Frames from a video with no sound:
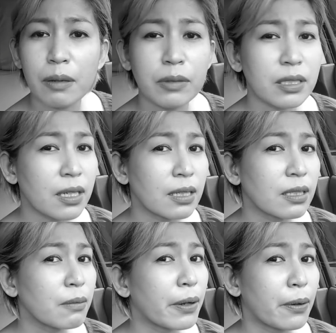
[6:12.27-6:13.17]
I'm
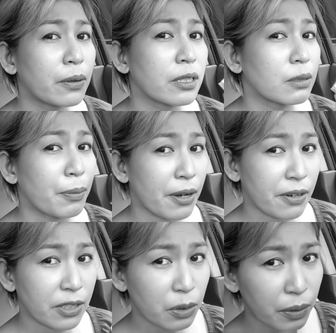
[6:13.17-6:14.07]
discussing my own
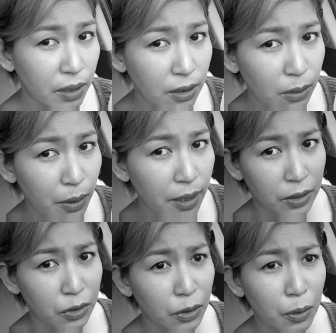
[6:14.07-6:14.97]
experience with this
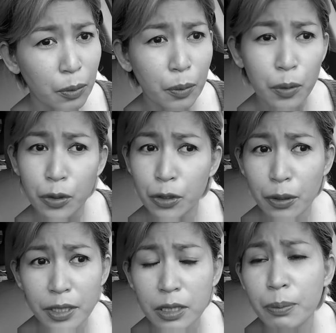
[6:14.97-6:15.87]
one. So
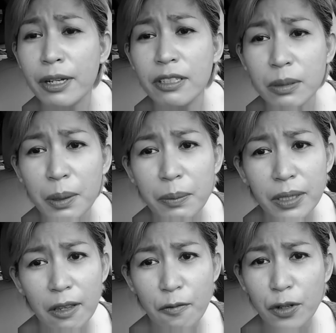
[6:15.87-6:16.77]
your experience may be
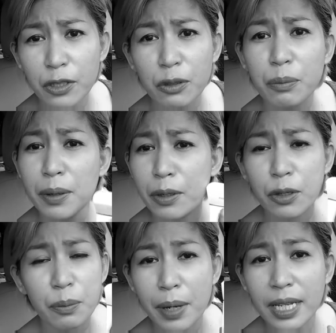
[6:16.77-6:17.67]
different.
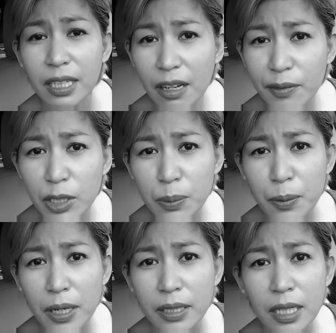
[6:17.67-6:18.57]
You may love this
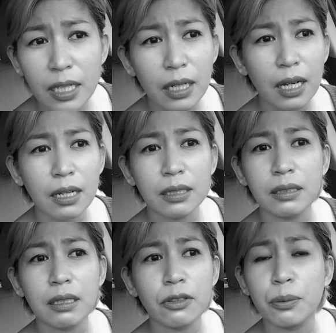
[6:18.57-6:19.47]
product
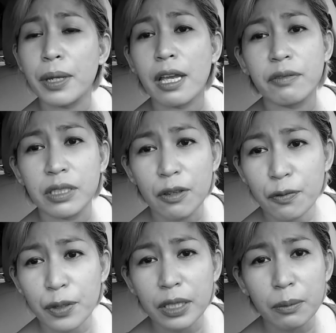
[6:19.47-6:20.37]
and you may have a
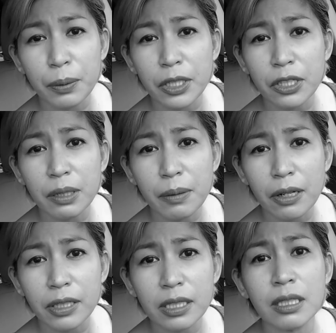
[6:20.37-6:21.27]
different opinion
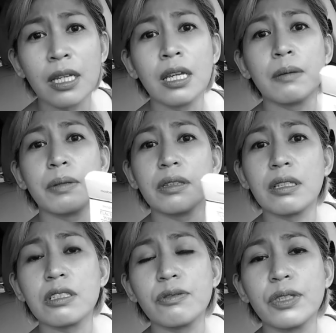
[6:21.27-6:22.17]
about it. But
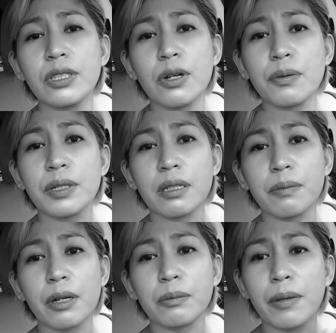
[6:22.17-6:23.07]
this video is
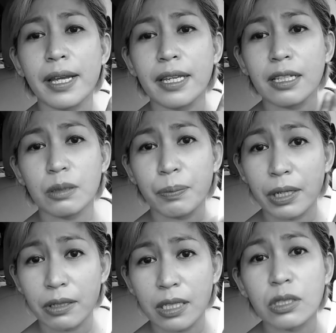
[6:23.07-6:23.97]
about my
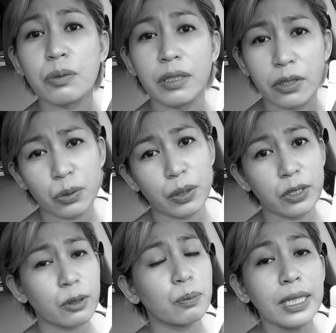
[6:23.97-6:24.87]
experience with this one.
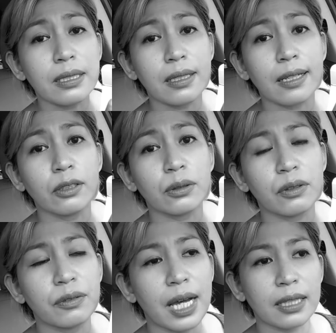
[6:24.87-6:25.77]
So please take note
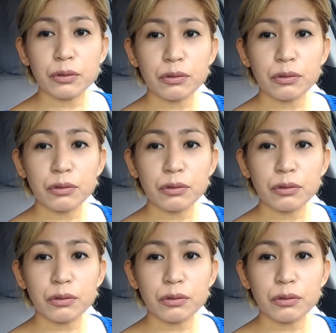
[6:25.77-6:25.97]
of that.